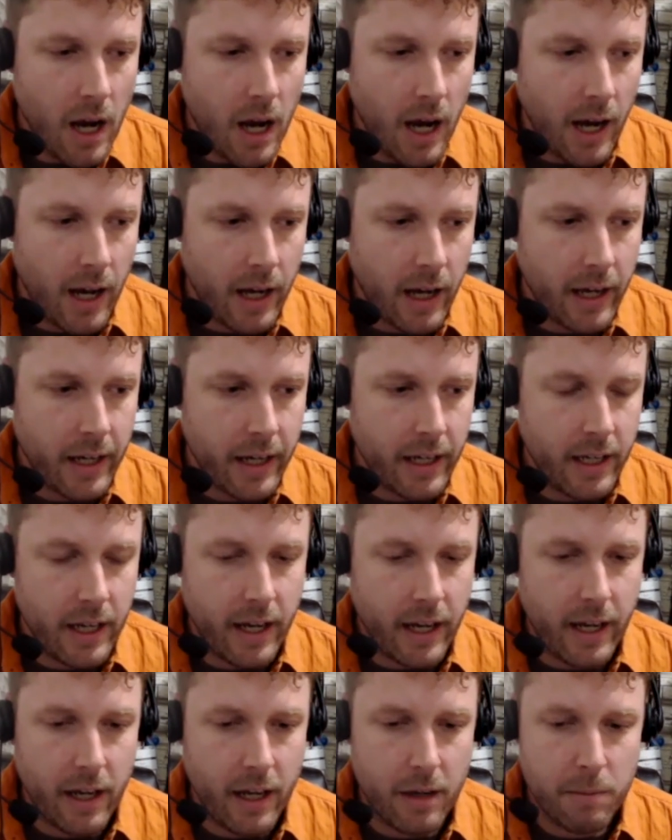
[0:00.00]
I
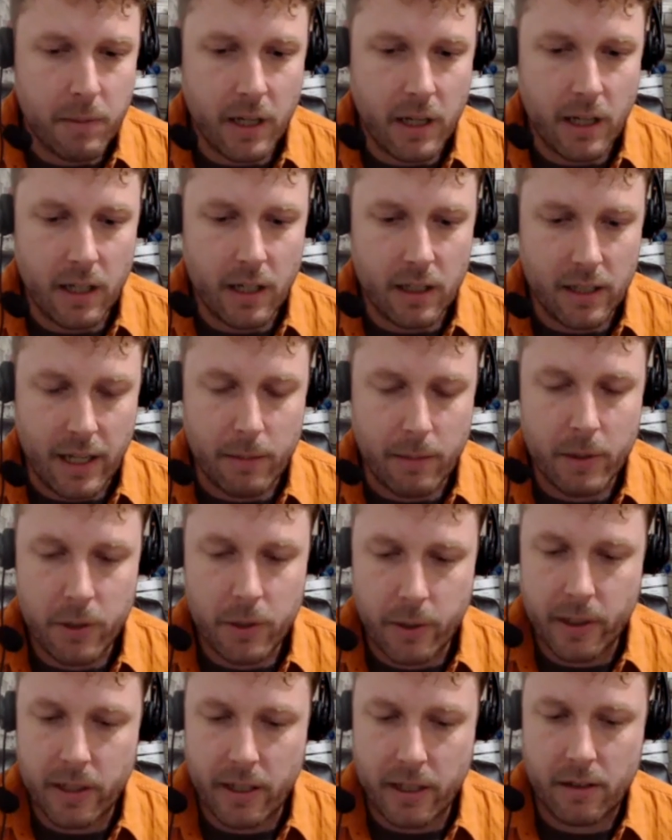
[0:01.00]
am a
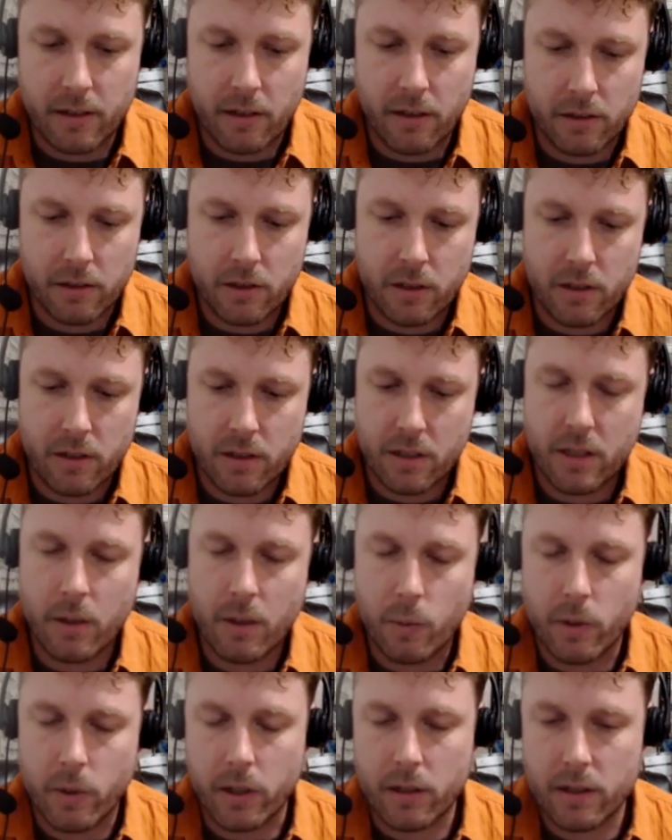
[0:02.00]
laboratory technologist that
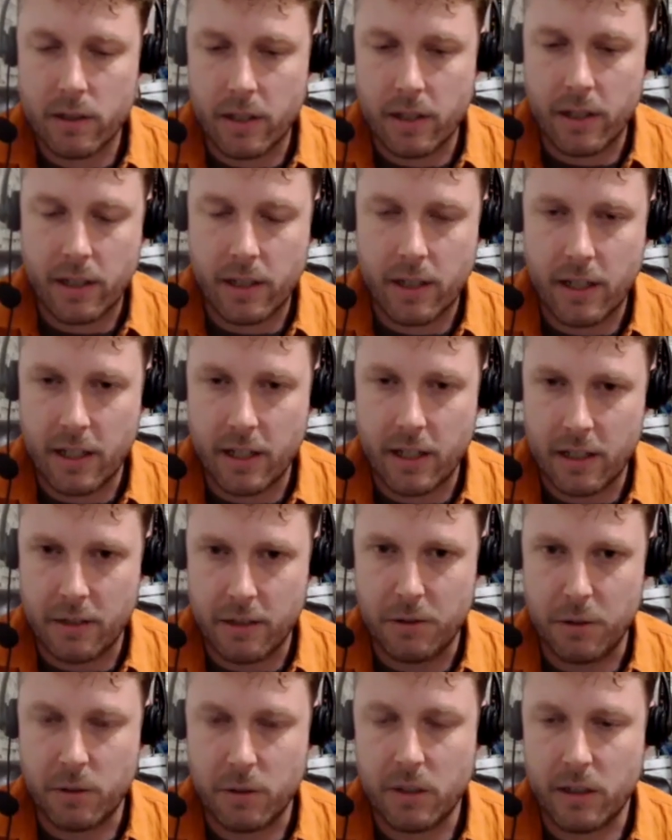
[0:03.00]
works at Canadian
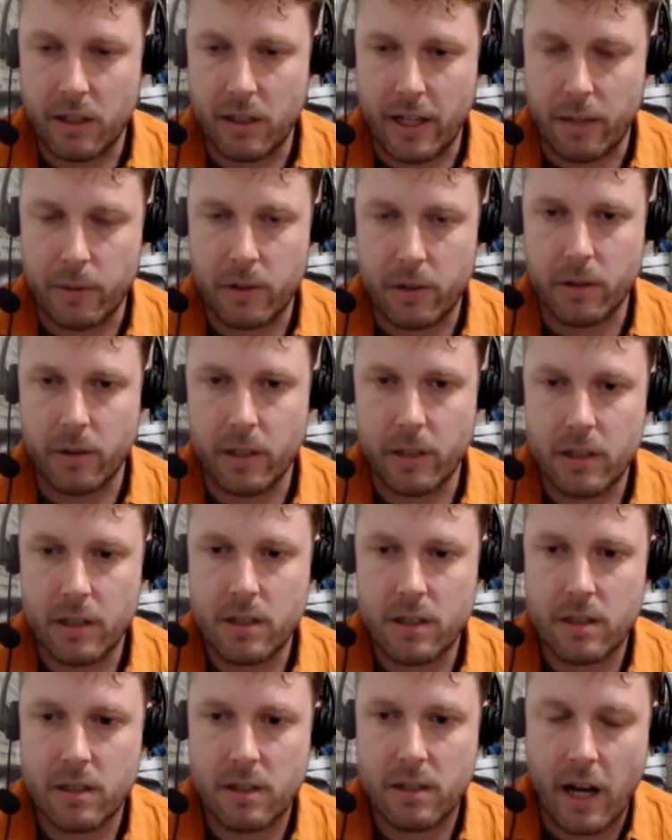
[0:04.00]
Nuclear
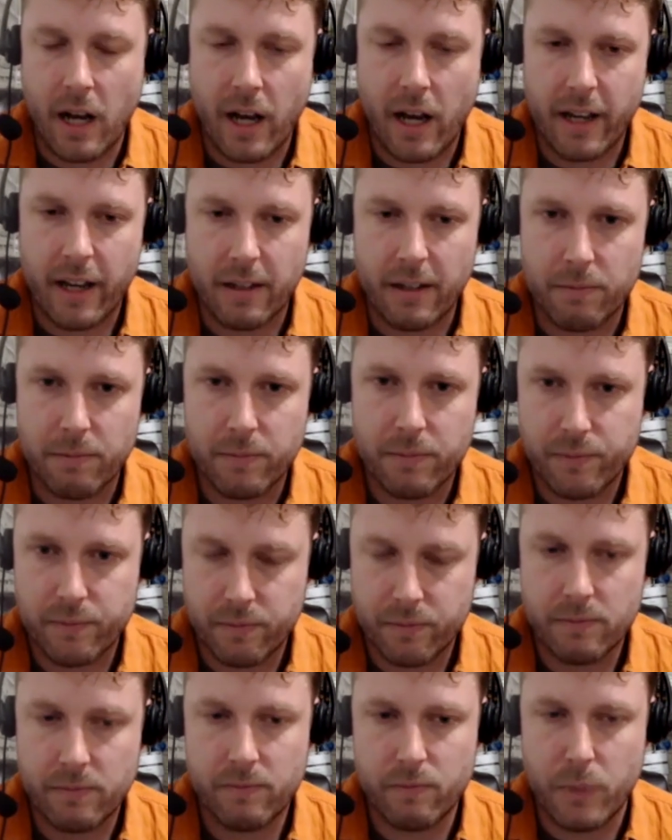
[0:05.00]
Laboratories. I've
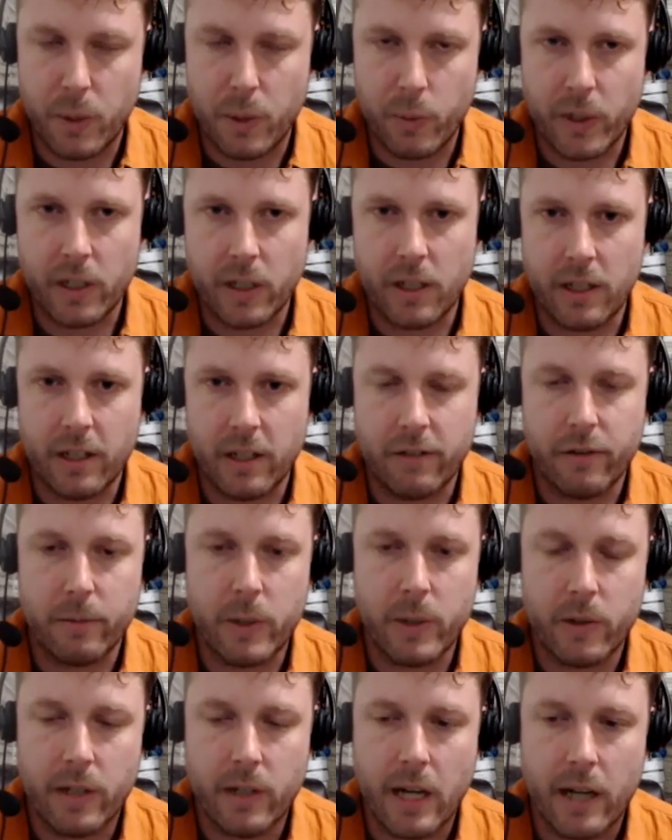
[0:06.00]
been working here for
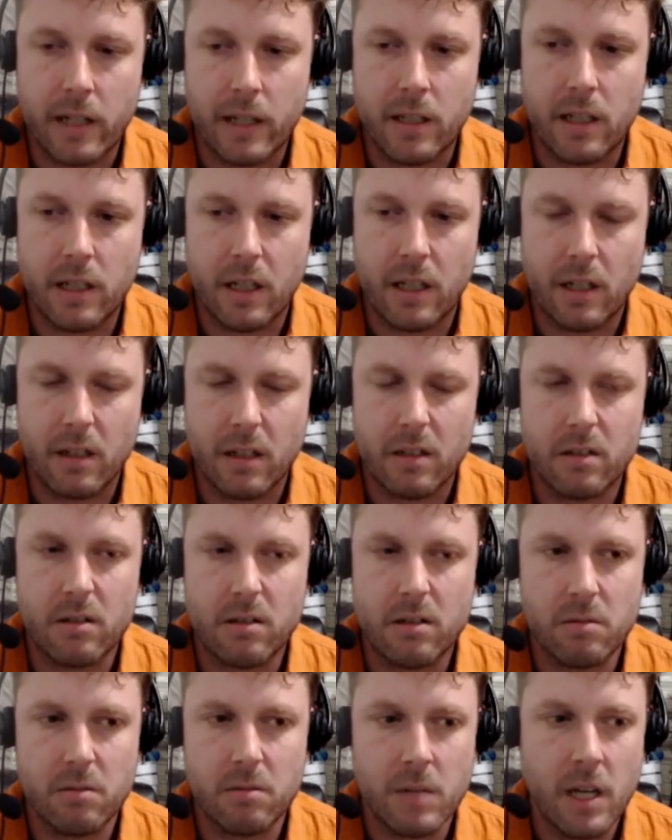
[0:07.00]
about 9
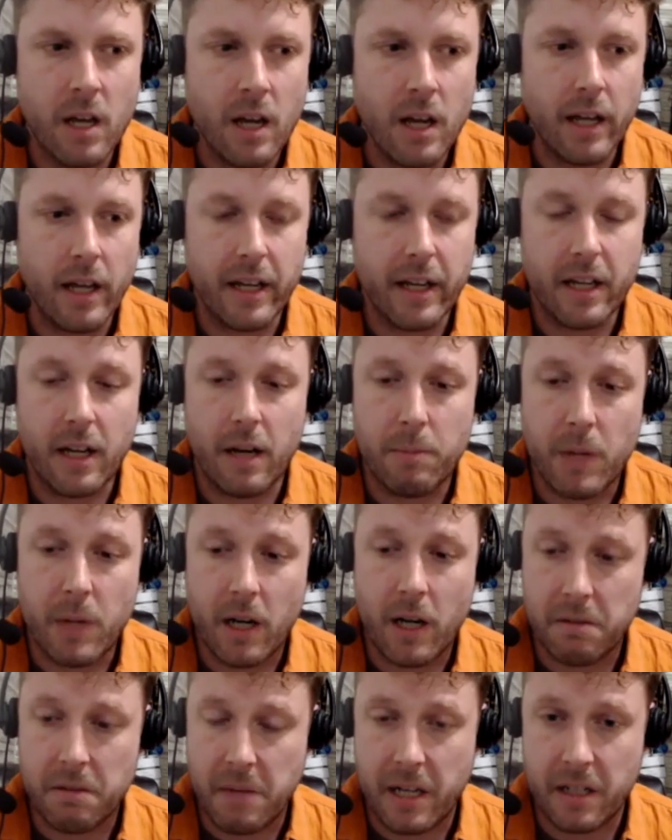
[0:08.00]
years. Like, I'm
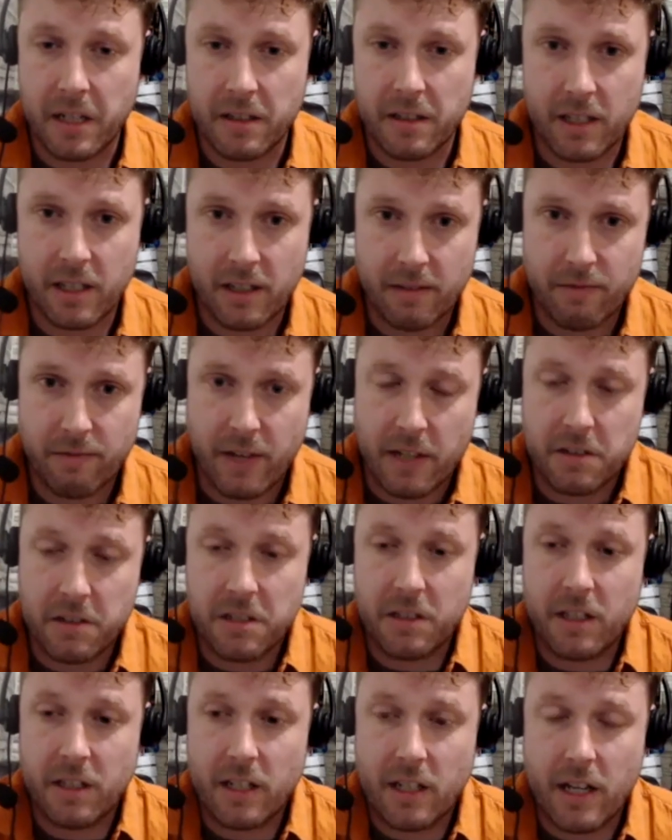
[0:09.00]
not anything fancy
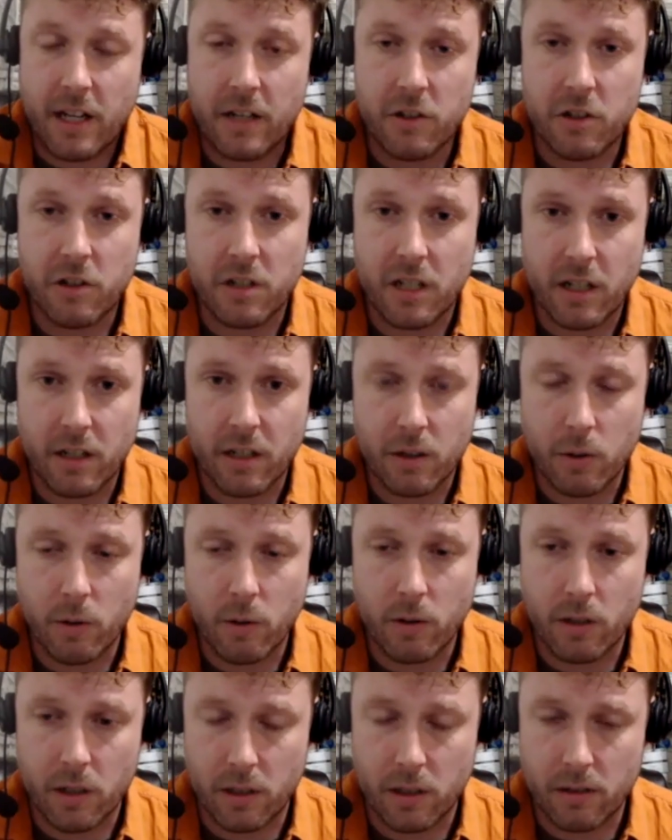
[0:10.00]
like an engineer
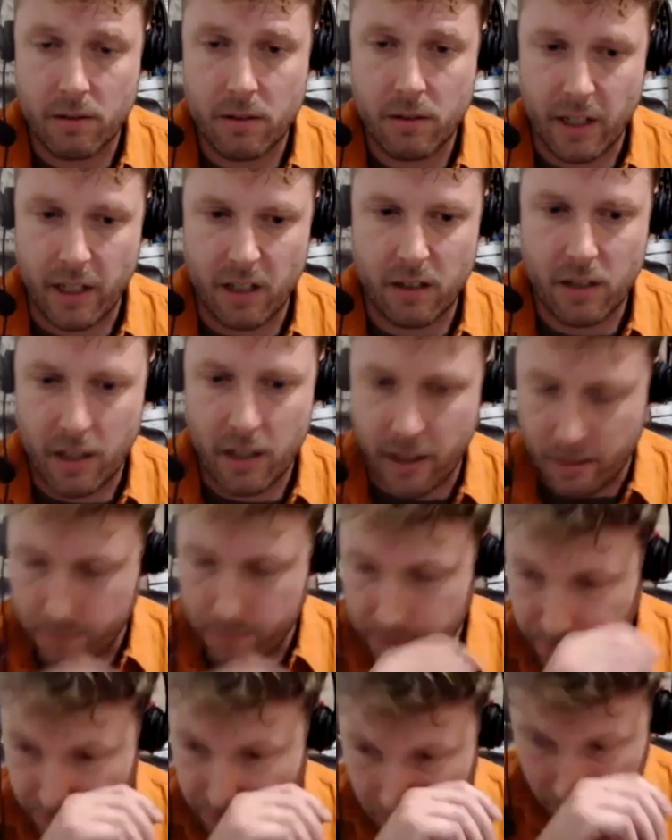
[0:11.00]
or like
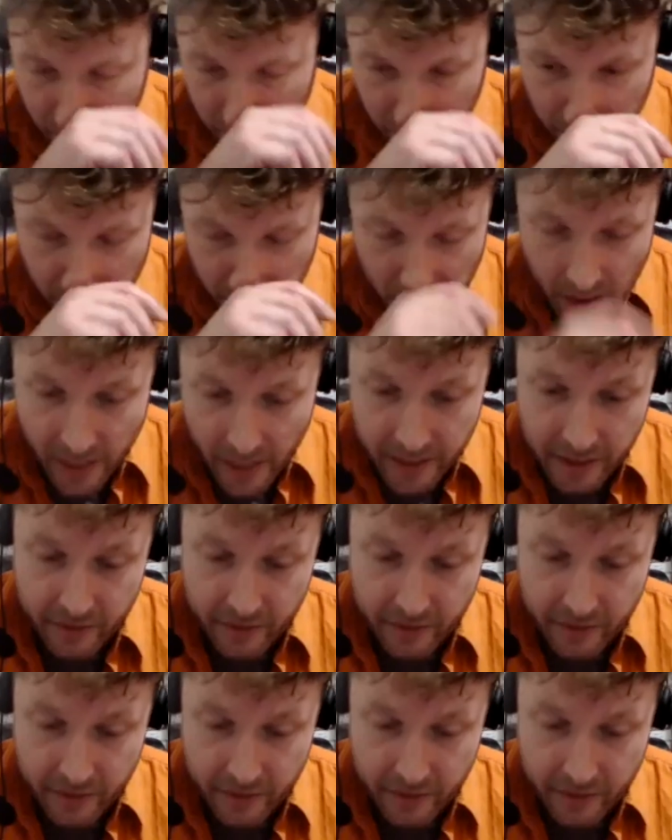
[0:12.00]
any